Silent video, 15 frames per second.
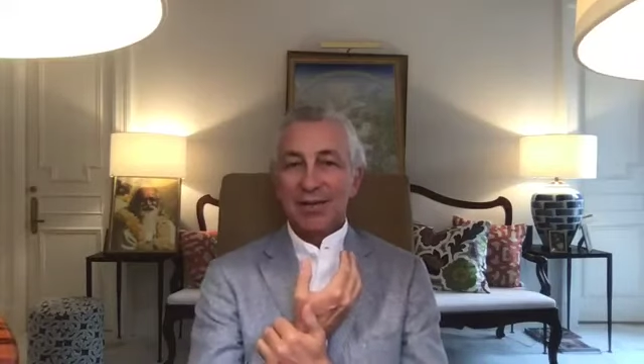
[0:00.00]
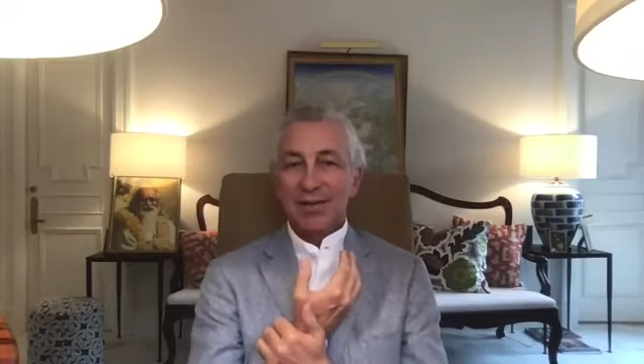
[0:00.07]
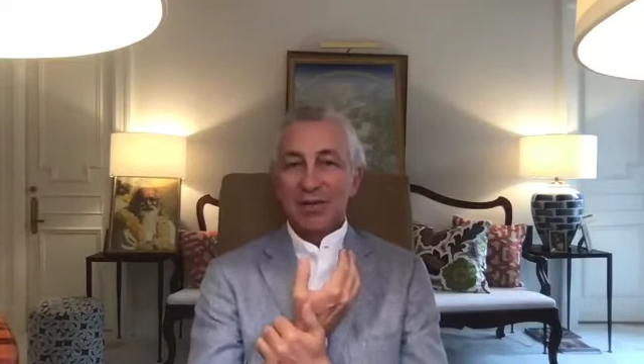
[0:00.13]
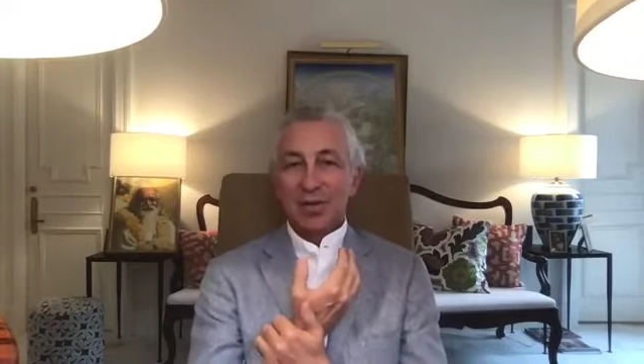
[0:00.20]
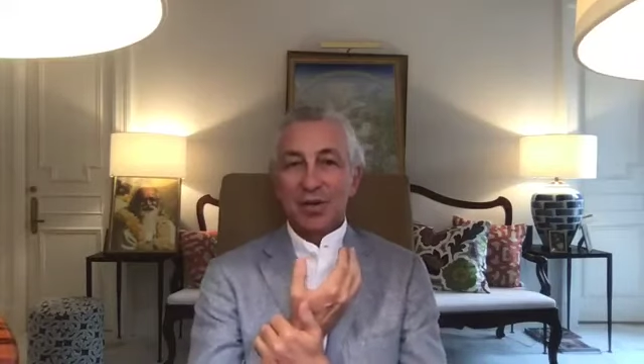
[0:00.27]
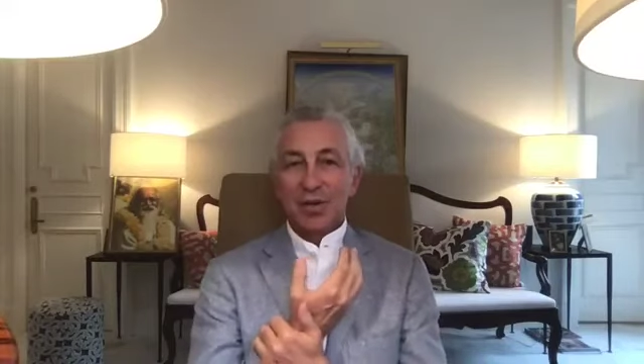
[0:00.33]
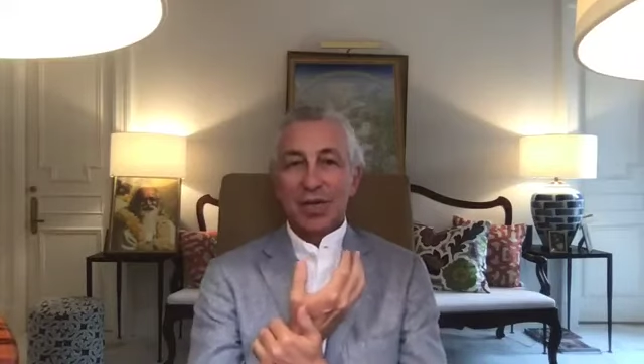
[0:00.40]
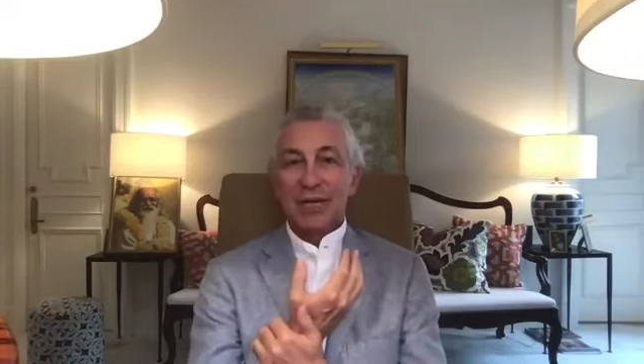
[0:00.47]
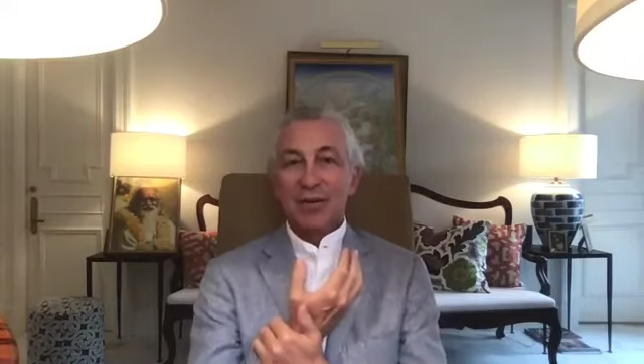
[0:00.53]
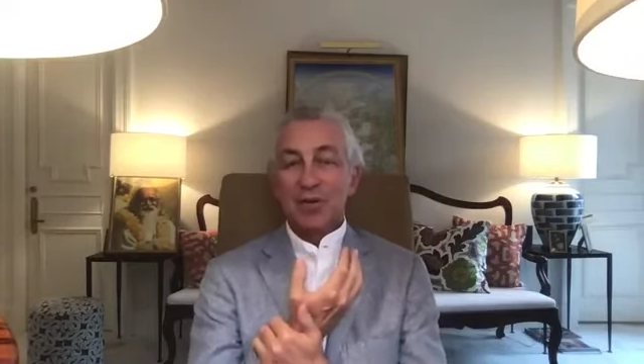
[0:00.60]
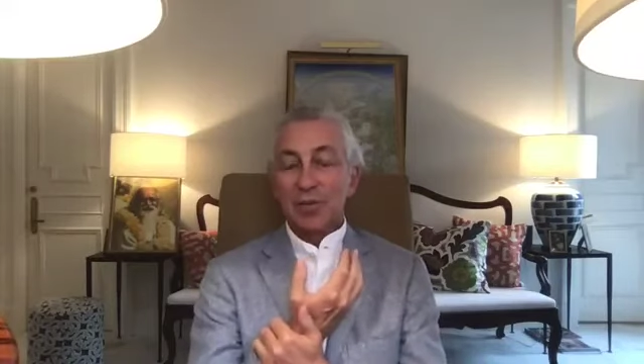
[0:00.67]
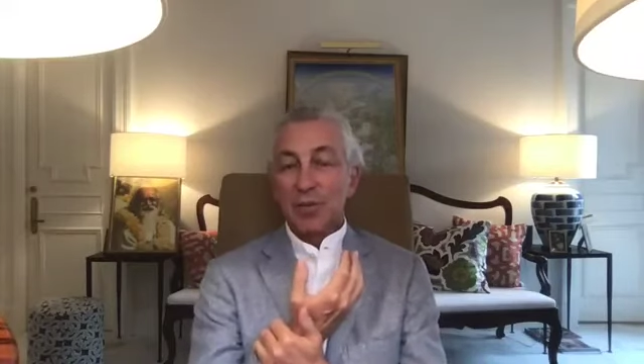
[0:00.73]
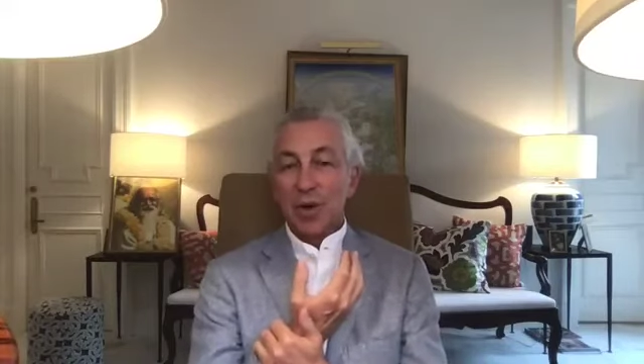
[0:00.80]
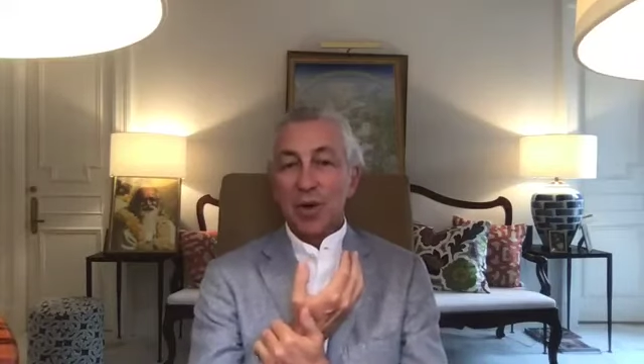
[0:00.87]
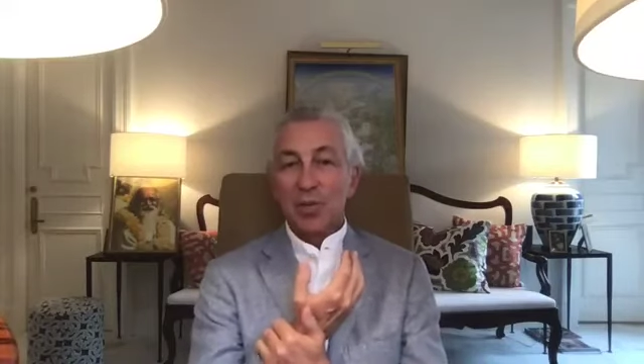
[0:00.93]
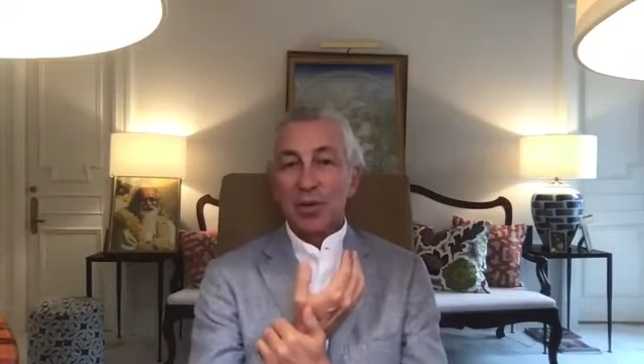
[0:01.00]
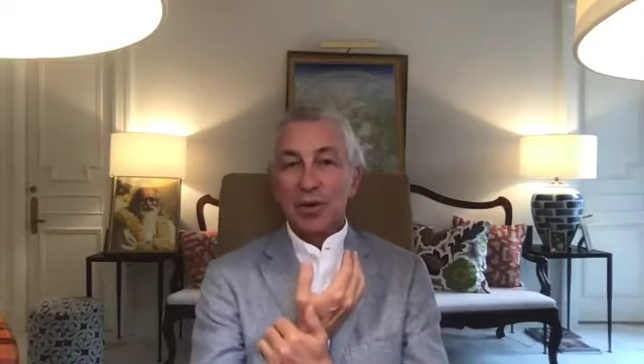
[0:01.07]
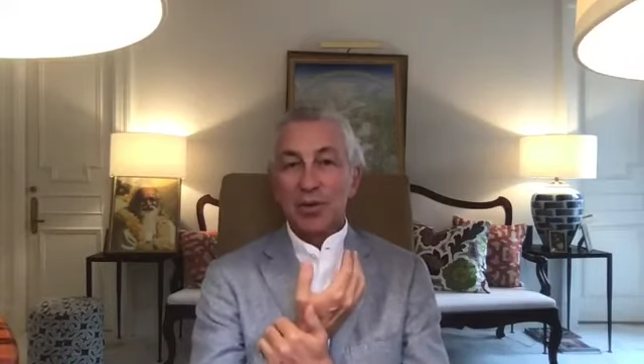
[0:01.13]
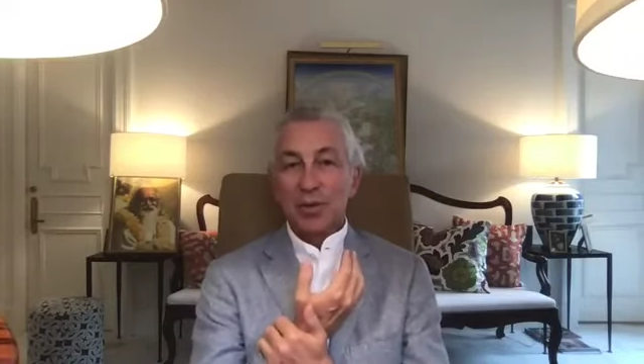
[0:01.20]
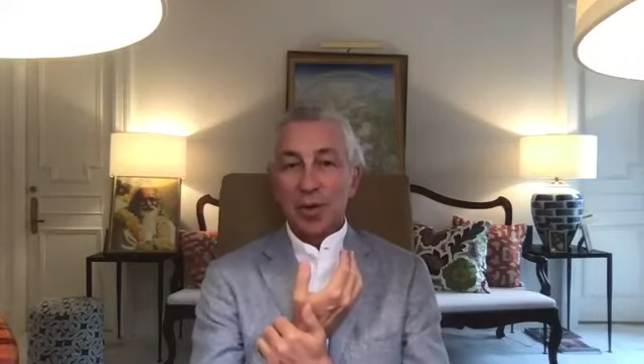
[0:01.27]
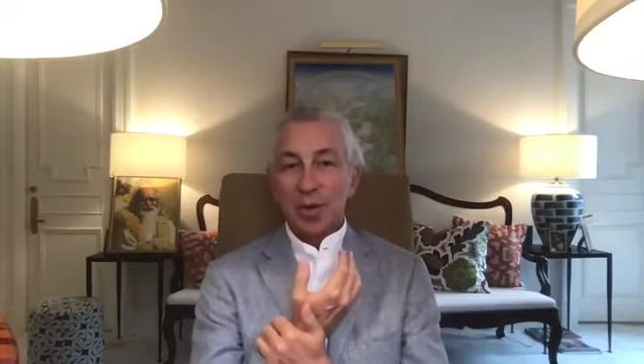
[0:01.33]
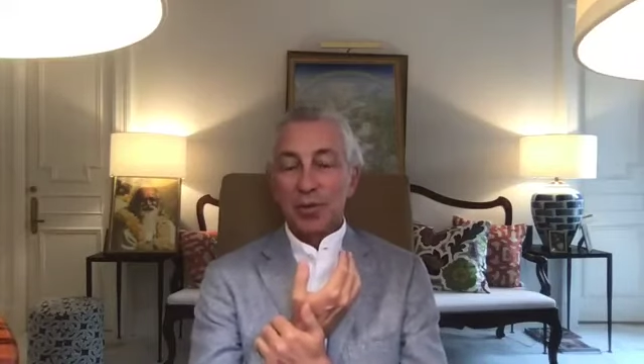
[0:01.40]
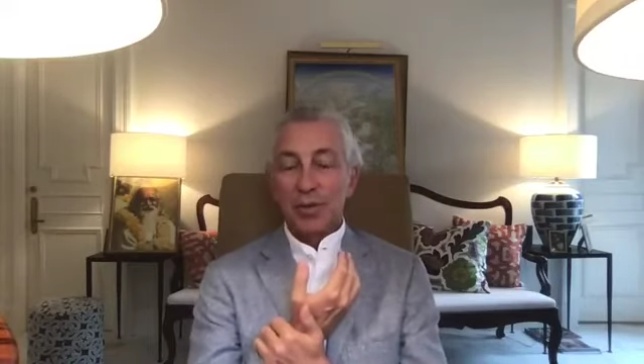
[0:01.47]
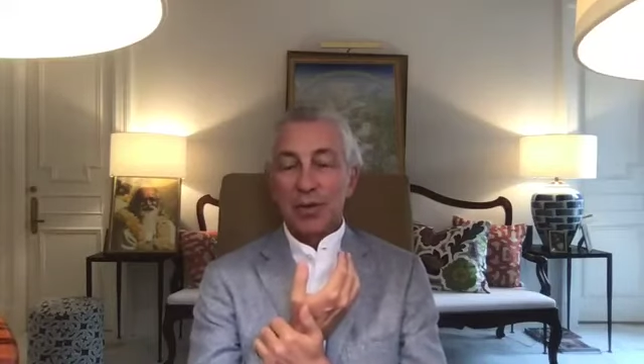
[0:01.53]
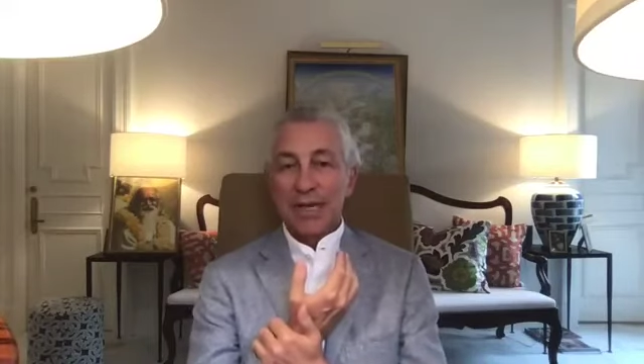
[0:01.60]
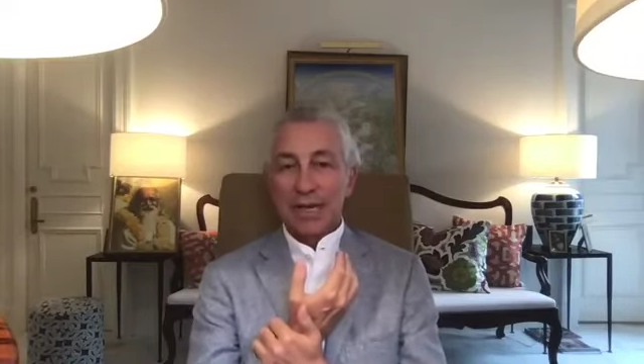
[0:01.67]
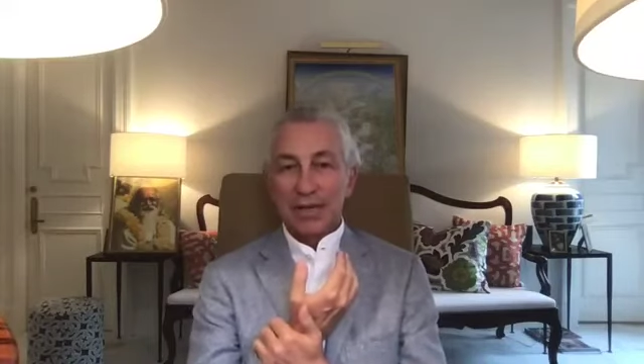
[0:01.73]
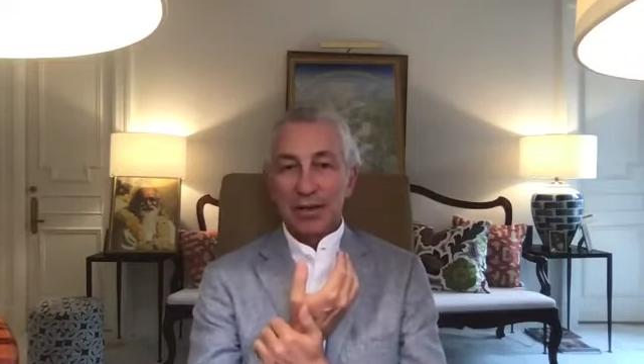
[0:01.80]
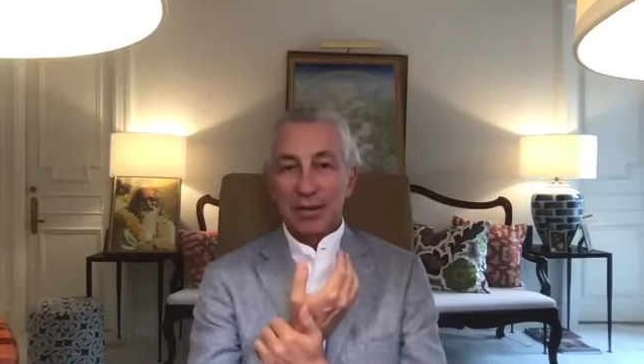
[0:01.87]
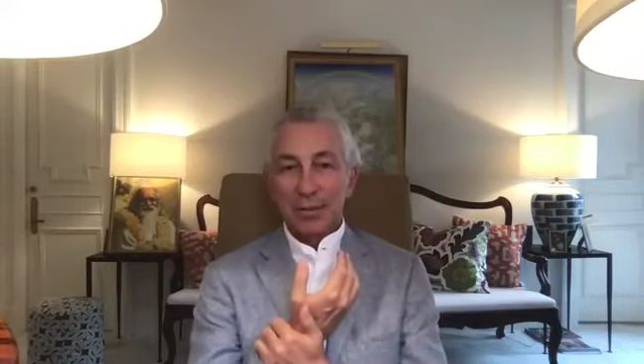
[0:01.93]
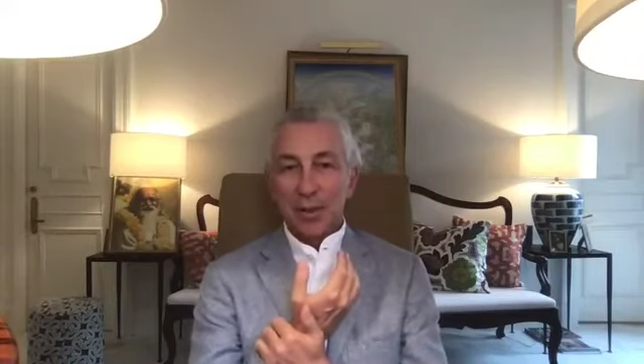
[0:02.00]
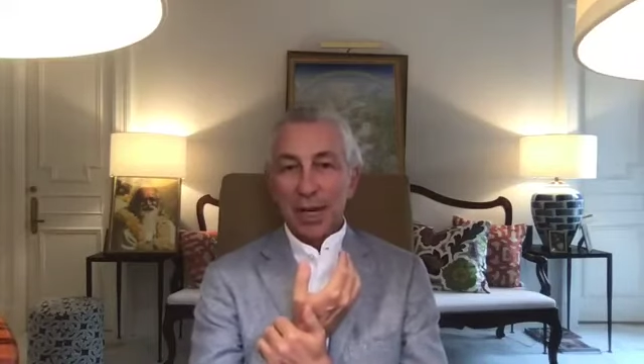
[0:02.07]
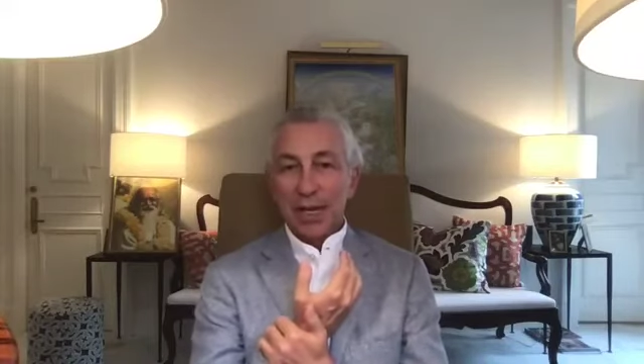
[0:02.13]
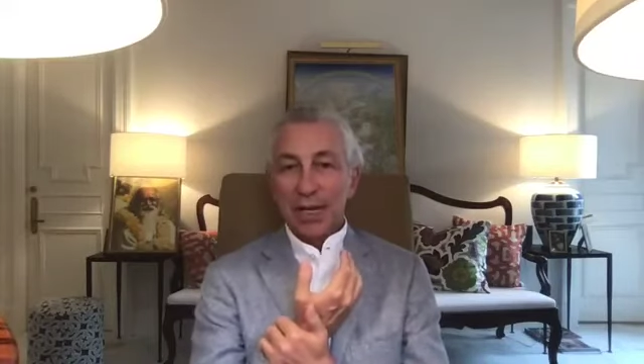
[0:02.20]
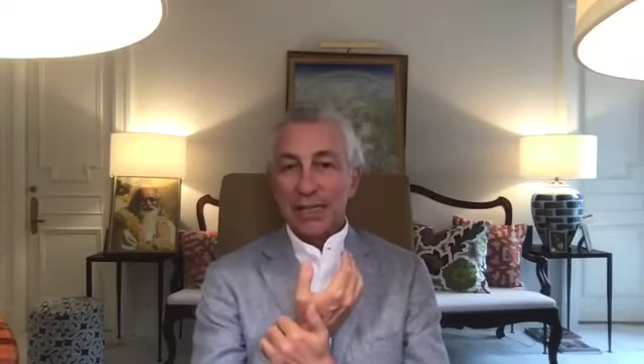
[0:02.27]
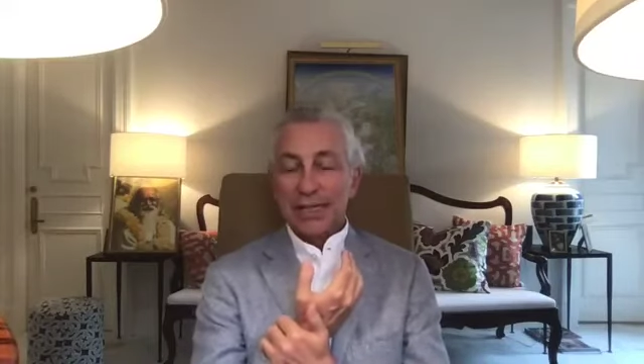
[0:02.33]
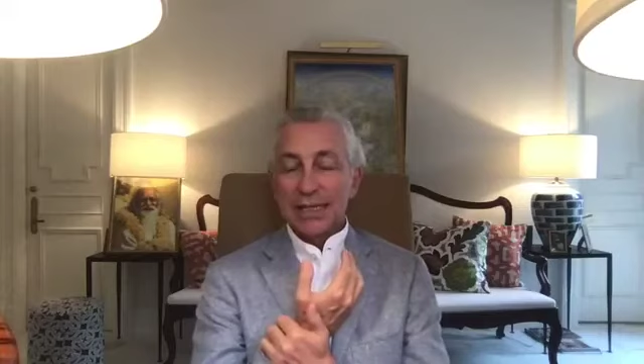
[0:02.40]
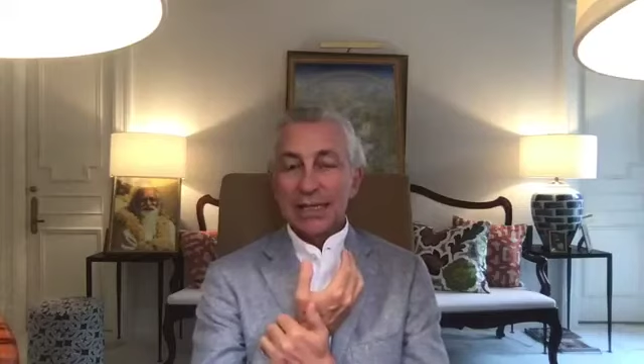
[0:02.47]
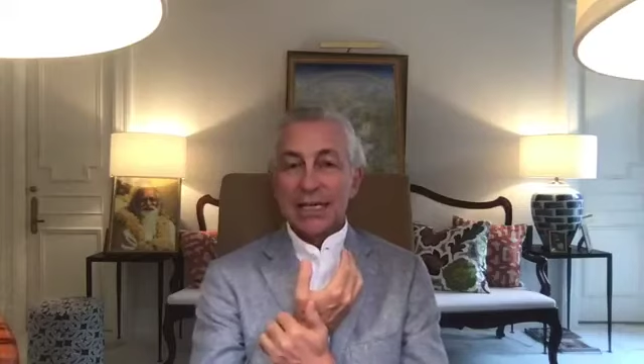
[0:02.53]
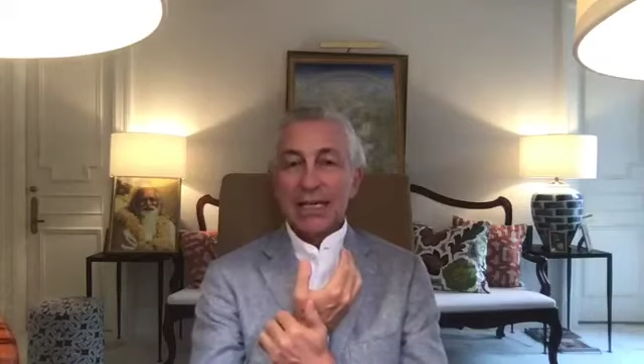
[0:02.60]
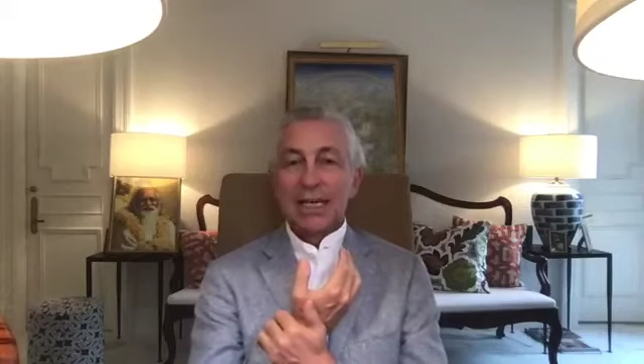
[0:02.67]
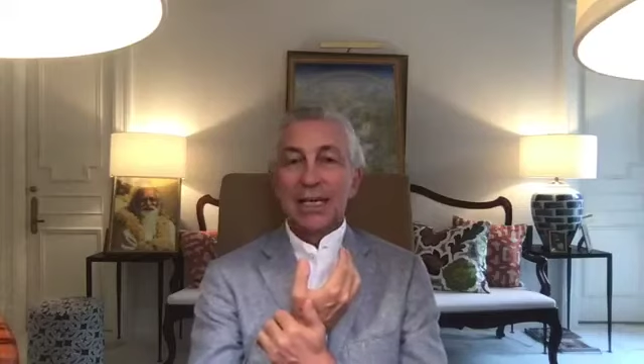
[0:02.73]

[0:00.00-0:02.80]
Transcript: during the moment when we take the pulse,